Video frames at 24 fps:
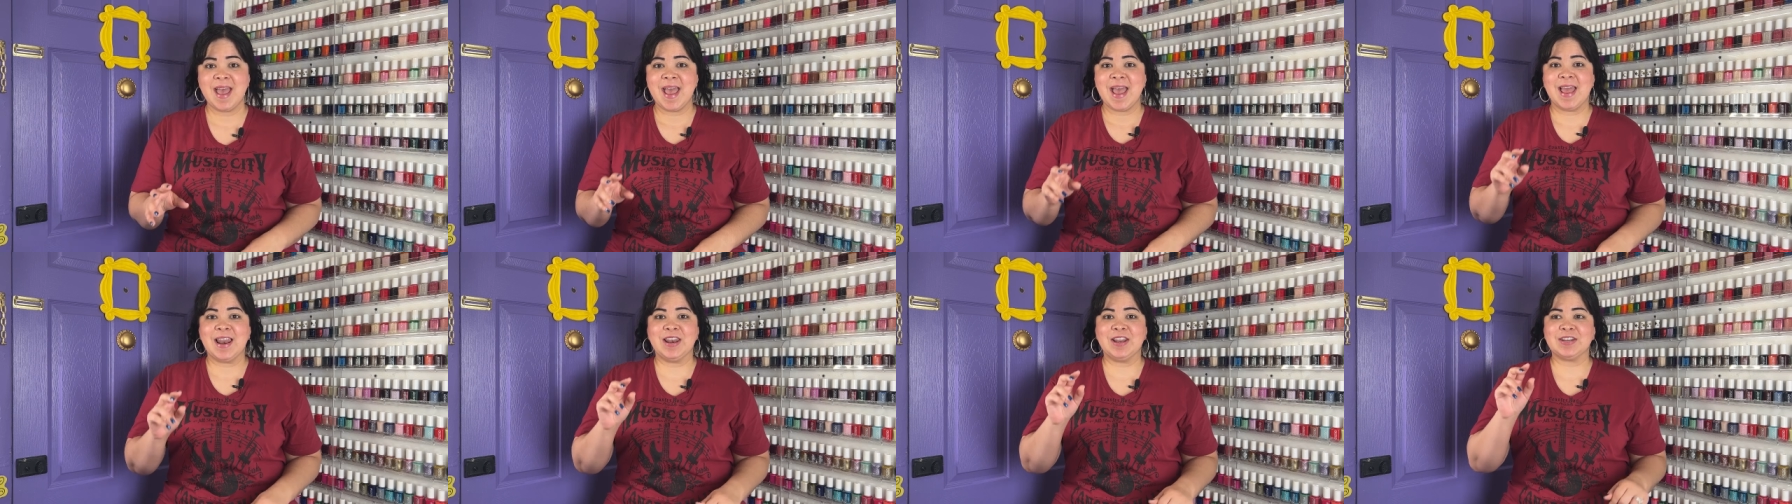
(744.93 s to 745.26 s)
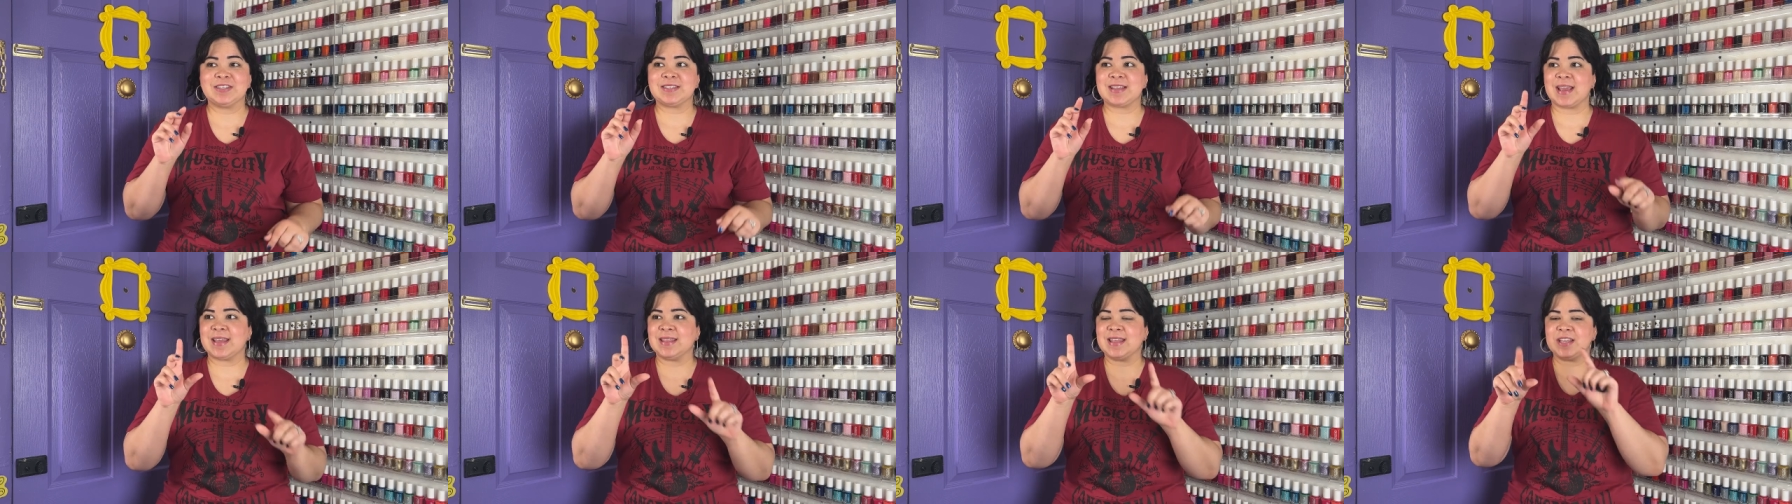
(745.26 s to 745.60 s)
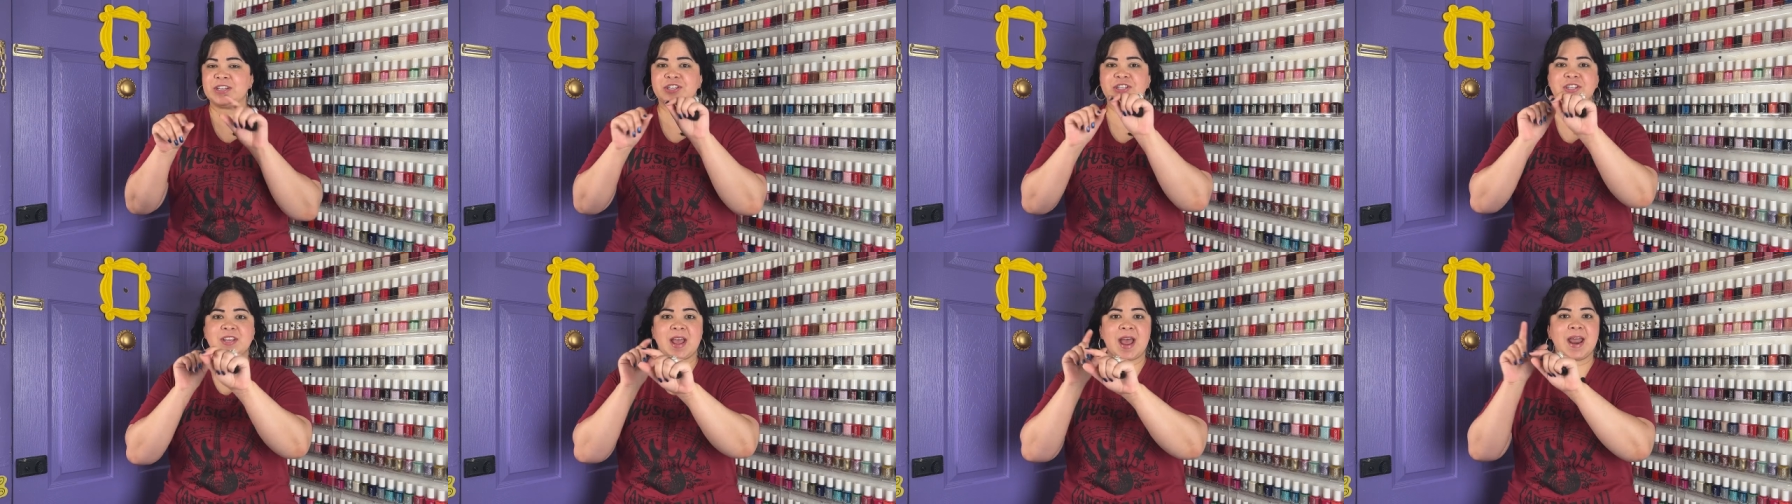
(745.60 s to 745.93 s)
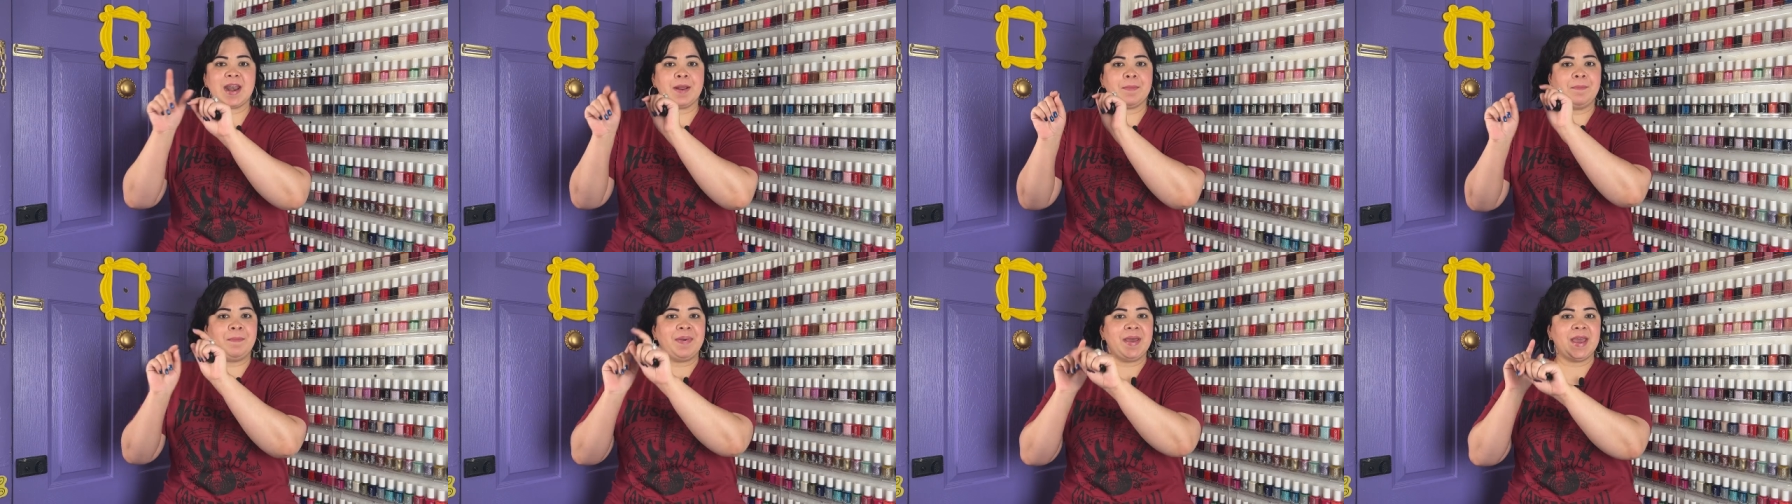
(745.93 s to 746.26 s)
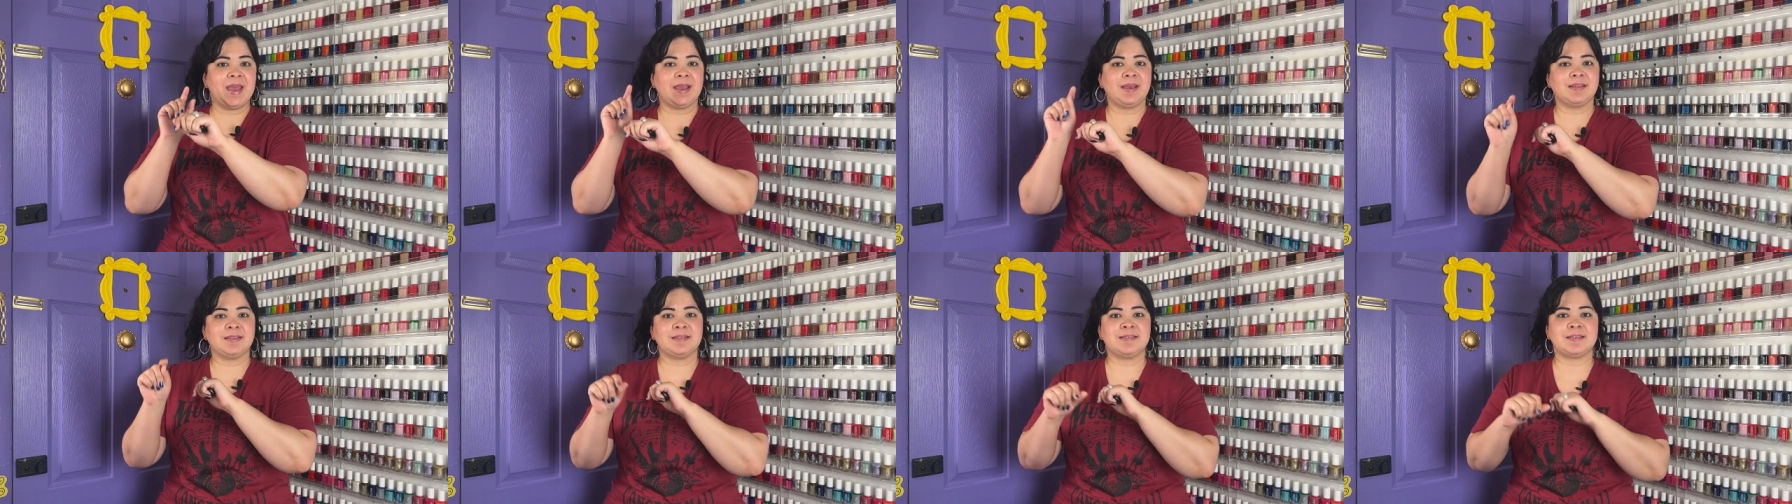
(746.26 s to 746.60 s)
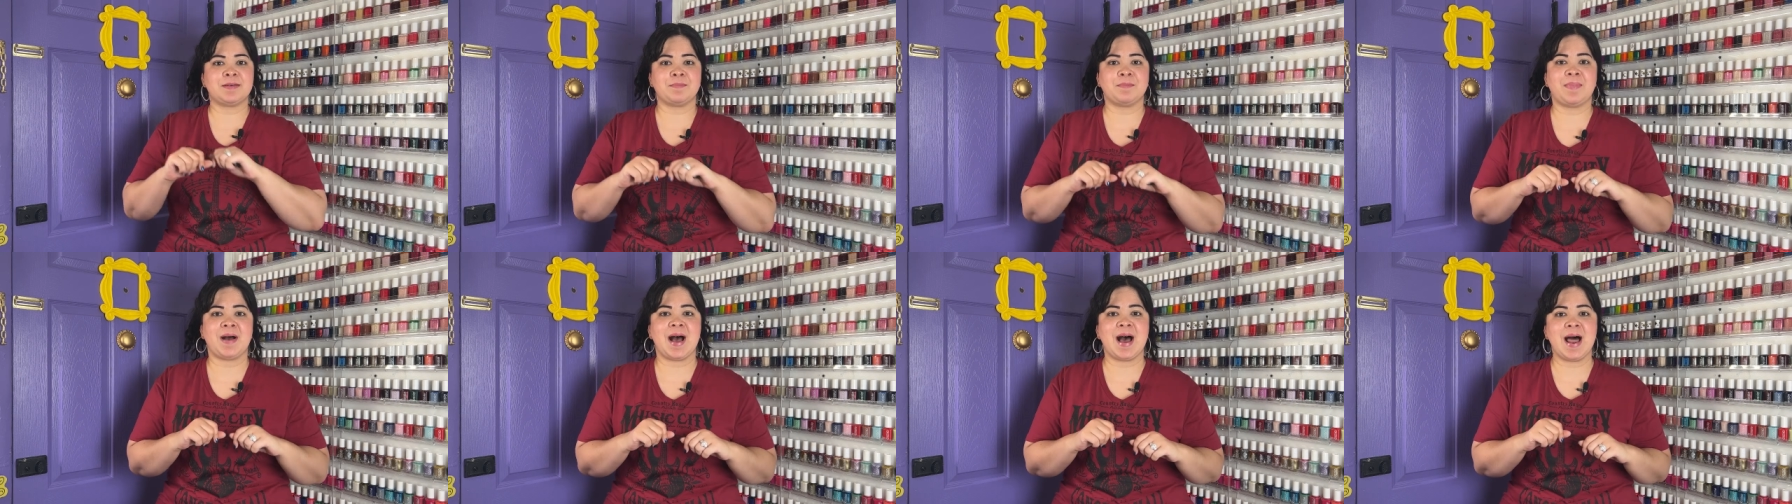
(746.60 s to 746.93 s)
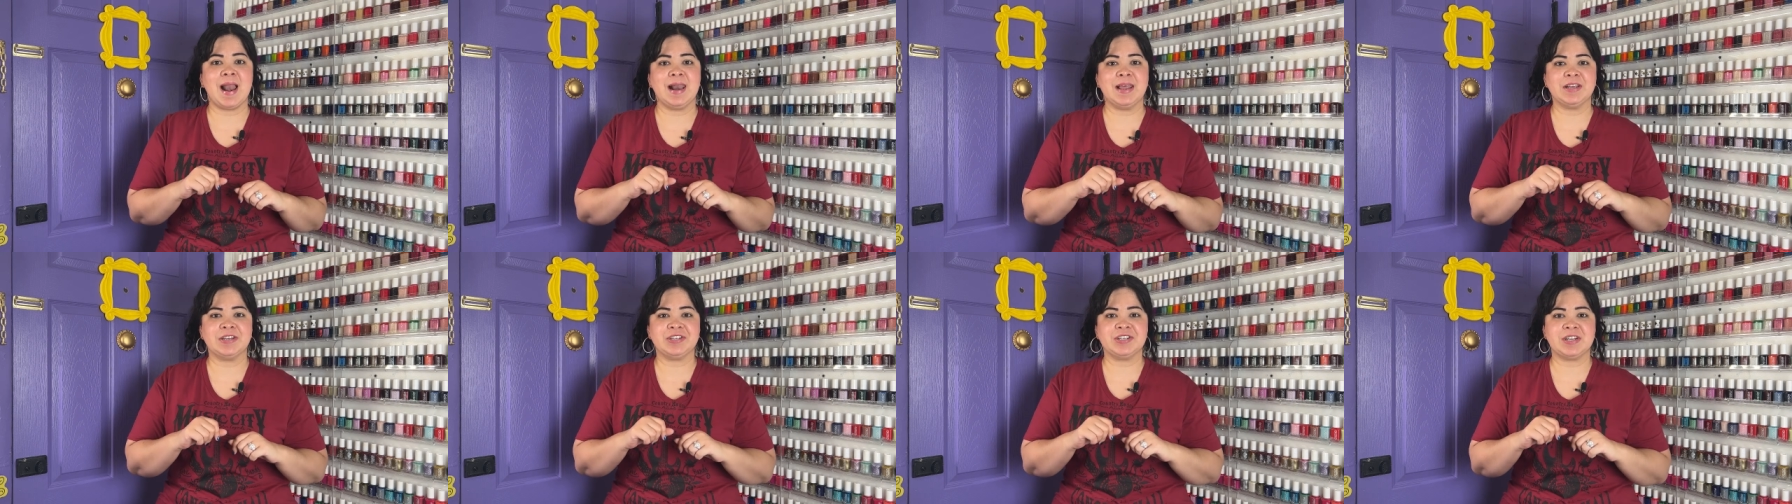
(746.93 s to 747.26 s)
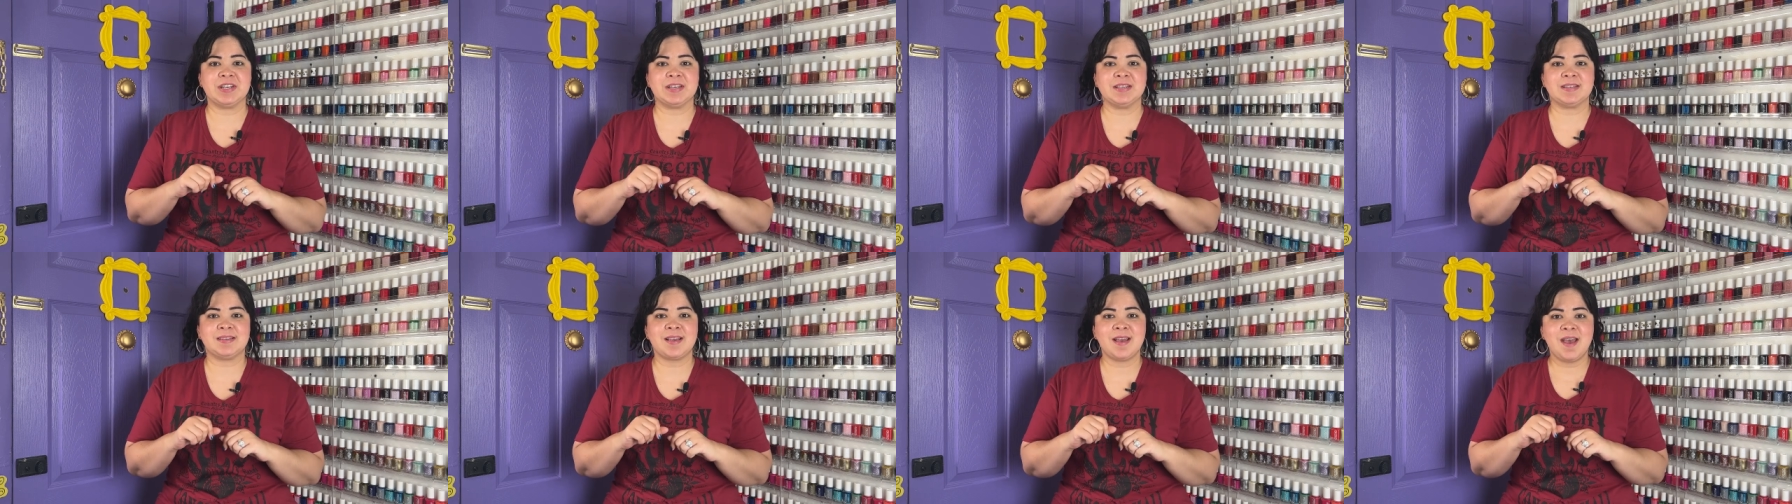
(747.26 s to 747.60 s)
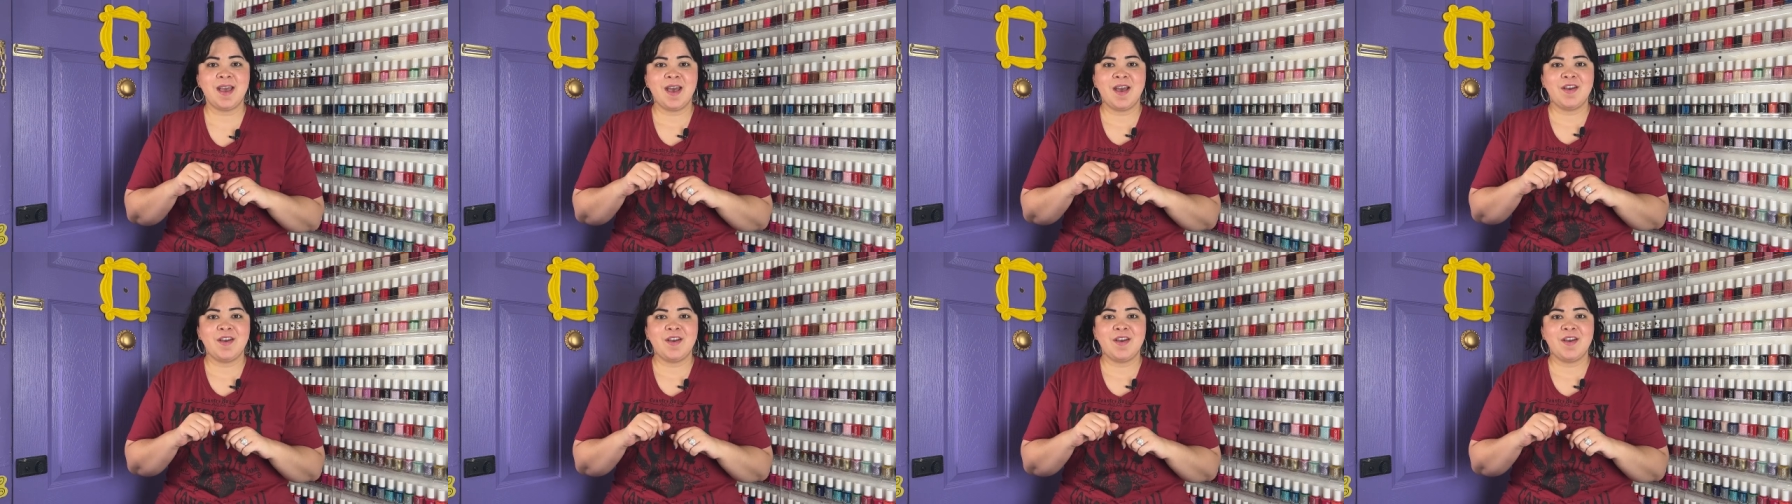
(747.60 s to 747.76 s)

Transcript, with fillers: It looks like they just kind of picked some polishes